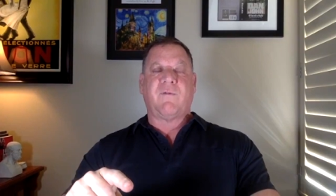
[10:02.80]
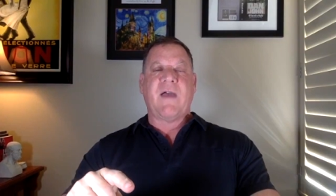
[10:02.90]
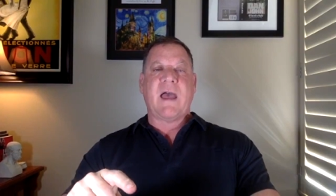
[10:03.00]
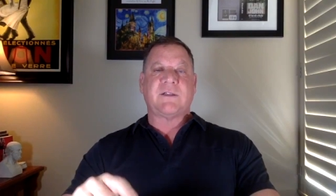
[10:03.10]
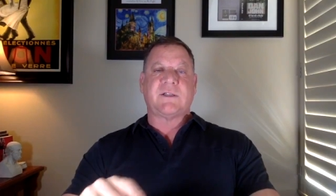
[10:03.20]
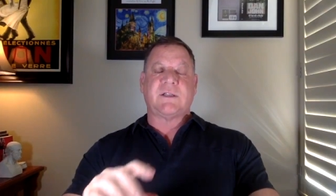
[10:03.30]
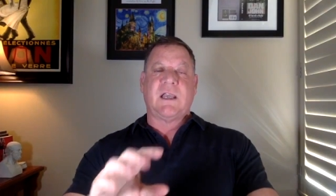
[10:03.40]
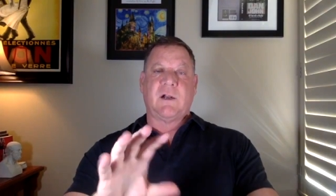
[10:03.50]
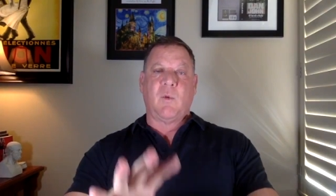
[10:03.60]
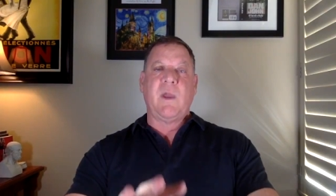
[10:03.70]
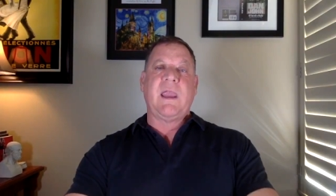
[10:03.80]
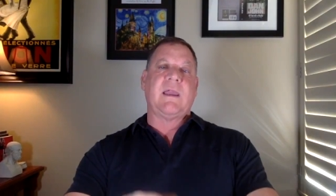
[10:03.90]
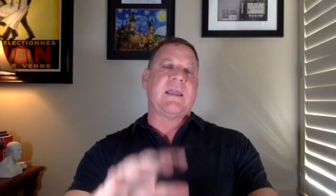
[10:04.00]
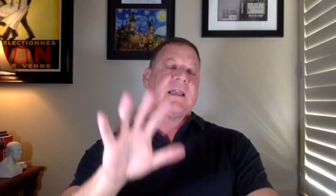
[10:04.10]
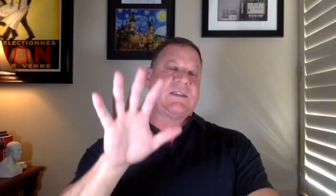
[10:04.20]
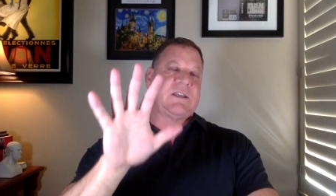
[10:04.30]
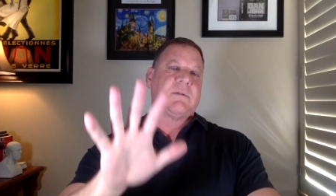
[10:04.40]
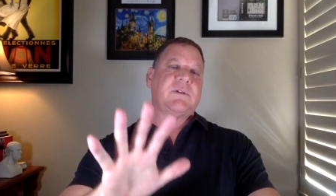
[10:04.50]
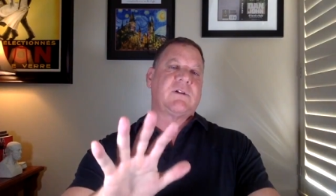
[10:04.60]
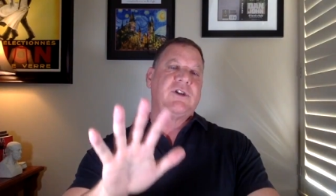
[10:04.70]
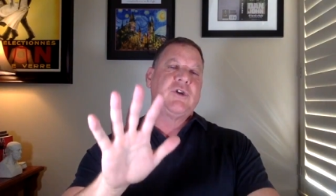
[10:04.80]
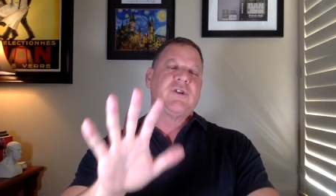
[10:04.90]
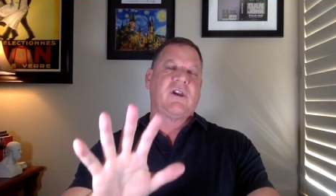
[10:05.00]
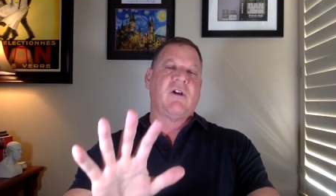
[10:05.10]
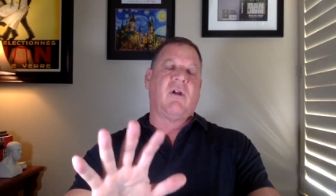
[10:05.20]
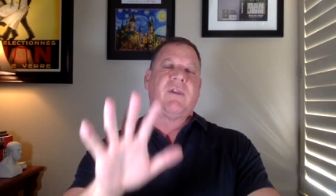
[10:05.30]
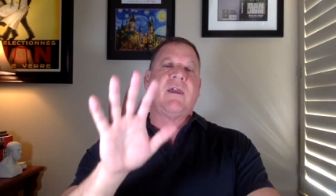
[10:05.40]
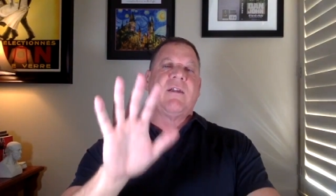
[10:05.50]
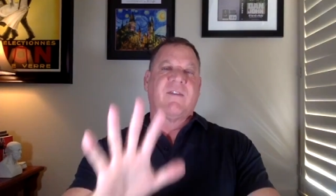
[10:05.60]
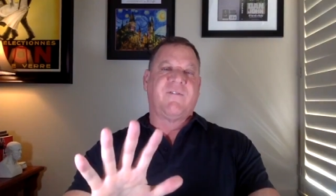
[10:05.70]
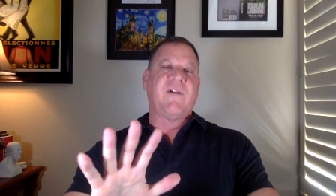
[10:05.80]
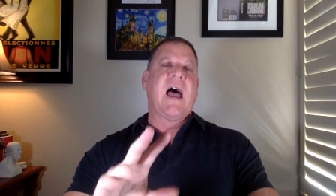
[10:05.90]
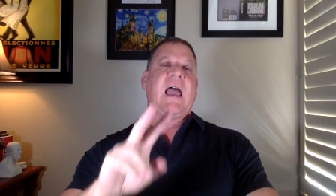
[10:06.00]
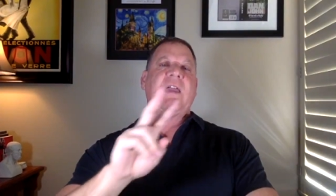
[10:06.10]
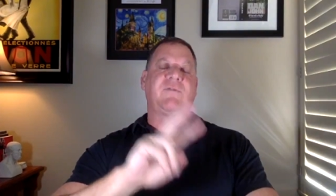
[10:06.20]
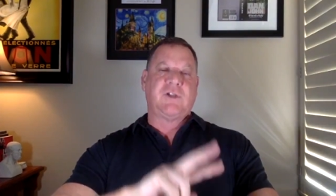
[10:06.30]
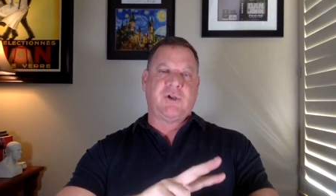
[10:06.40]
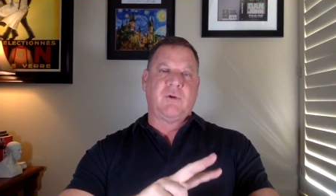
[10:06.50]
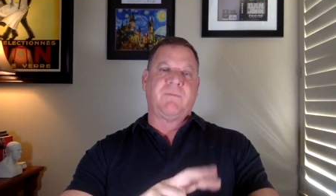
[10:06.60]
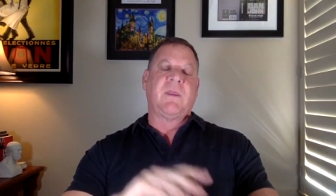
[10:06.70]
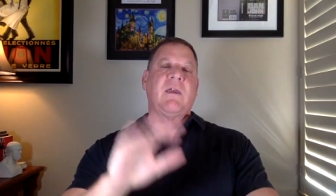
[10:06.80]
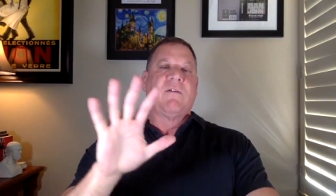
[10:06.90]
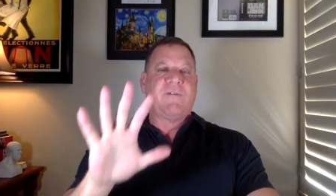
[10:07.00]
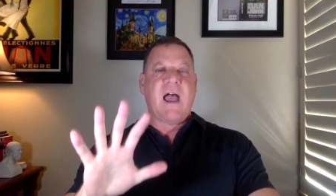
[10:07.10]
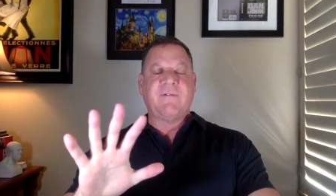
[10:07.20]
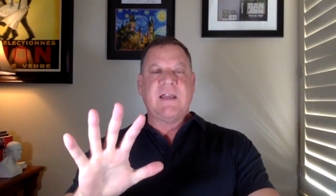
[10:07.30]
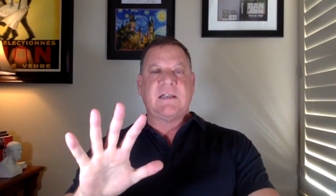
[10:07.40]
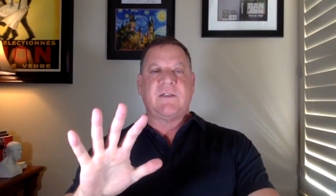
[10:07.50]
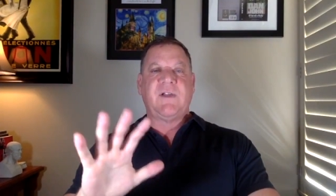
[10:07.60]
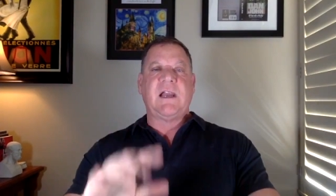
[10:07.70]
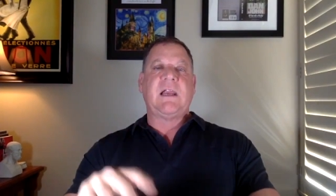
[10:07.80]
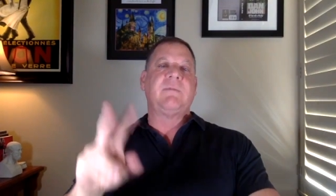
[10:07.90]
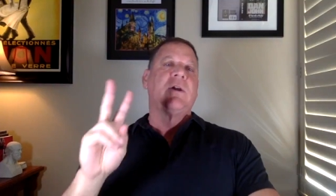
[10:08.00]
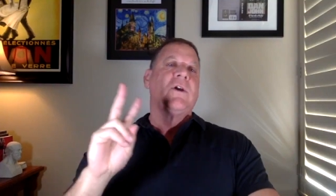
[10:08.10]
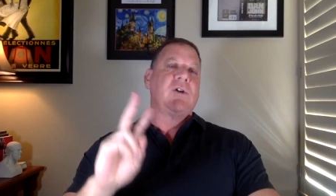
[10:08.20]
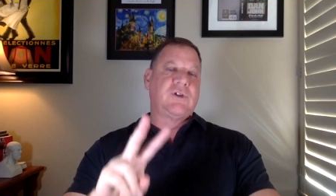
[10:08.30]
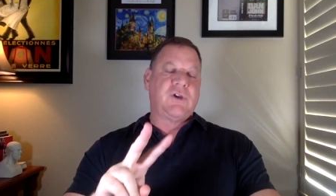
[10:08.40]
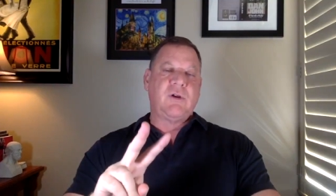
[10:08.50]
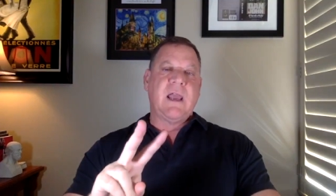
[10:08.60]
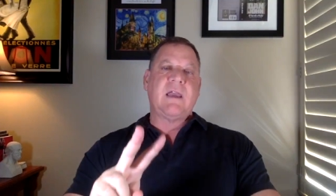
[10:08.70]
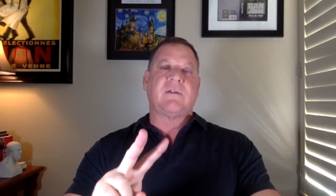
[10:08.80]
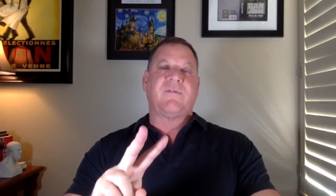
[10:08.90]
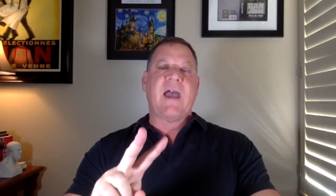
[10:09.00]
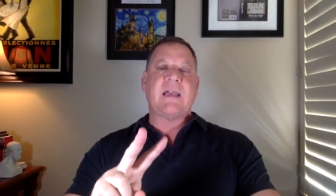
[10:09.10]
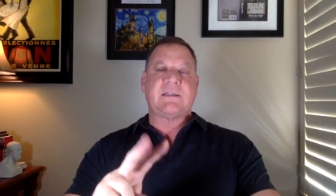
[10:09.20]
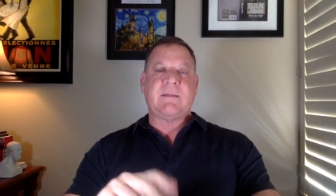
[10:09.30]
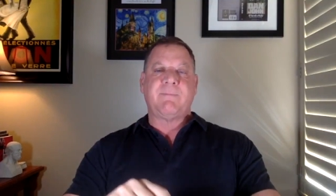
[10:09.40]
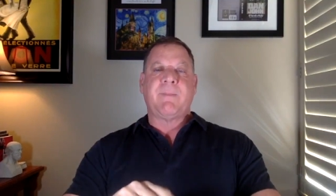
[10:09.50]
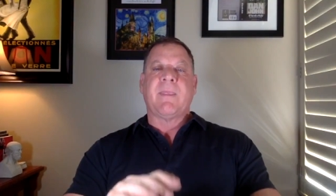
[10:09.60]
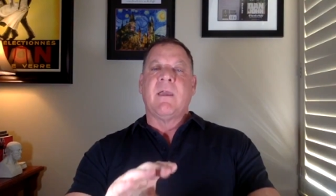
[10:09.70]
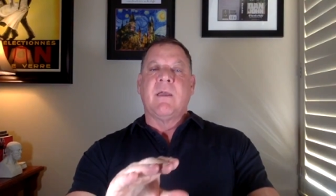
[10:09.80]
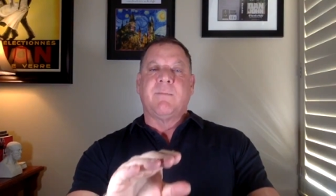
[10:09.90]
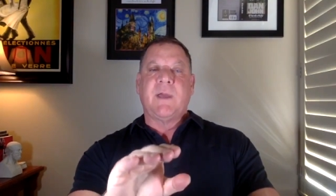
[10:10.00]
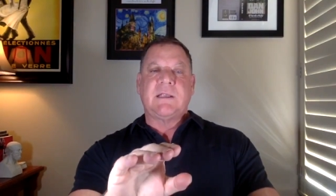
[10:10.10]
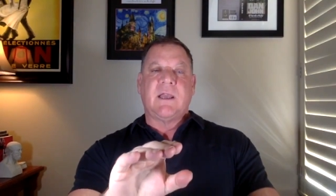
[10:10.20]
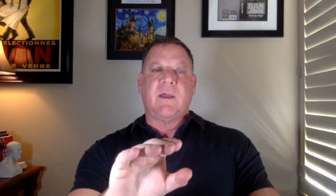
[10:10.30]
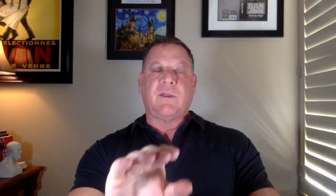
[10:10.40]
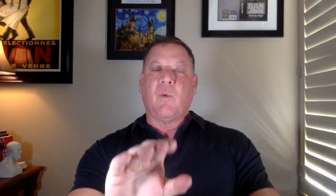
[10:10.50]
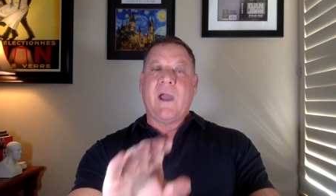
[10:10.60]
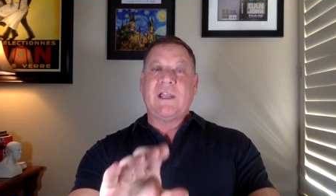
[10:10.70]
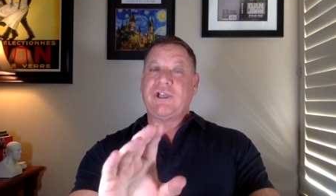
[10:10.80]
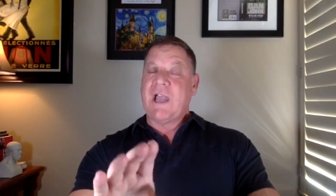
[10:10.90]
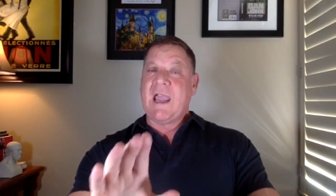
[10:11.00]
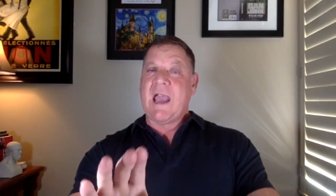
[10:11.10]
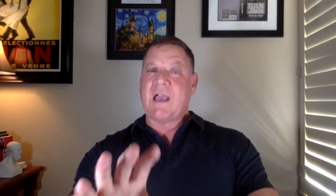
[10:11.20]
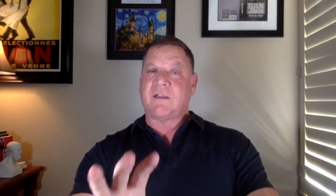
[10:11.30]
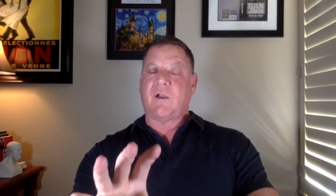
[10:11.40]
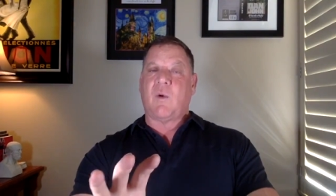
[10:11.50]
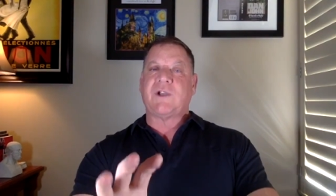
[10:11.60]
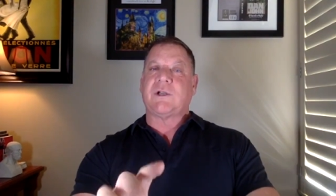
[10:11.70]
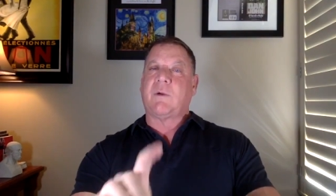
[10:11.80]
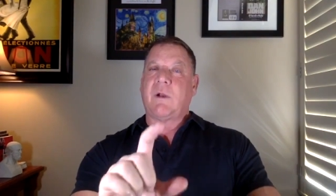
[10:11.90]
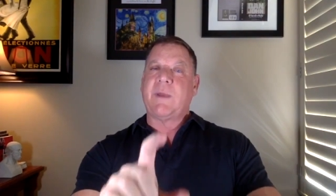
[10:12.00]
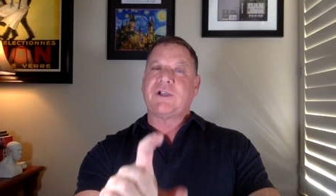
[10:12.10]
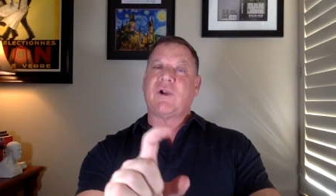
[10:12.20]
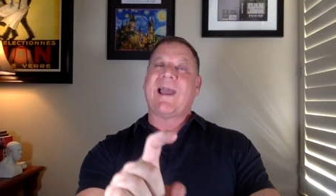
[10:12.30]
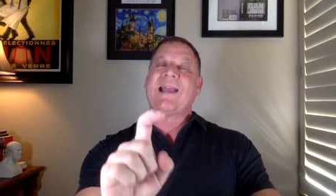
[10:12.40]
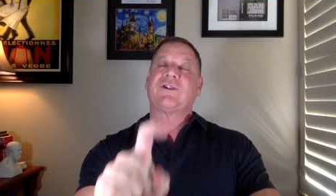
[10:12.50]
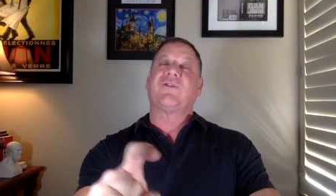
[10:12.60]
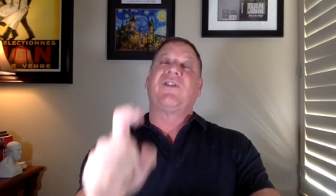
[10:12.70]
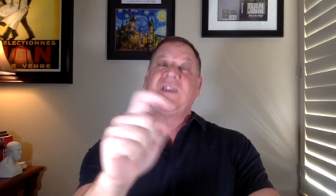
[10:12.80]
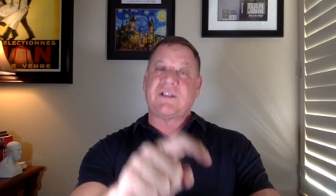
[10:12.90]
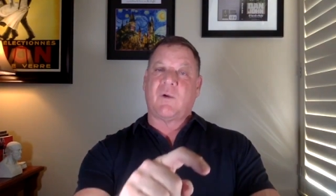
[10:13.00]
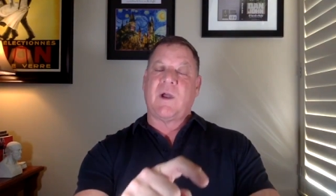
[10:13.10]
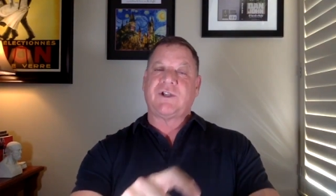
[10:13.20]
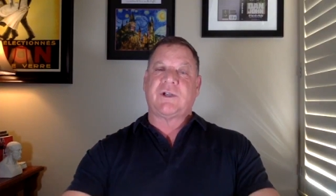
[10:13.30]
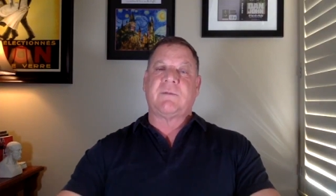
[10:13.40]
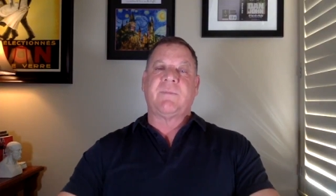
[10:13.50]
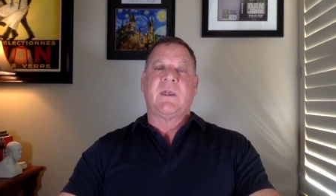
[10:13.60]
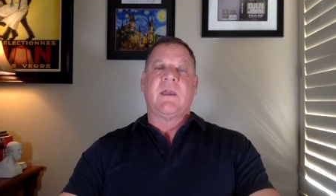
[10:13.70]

fasts in a week, and that system is usually called the 5 2. Five days of eating, two days of fasting. But the way Jay asked the question, I want to make sure I answer this question.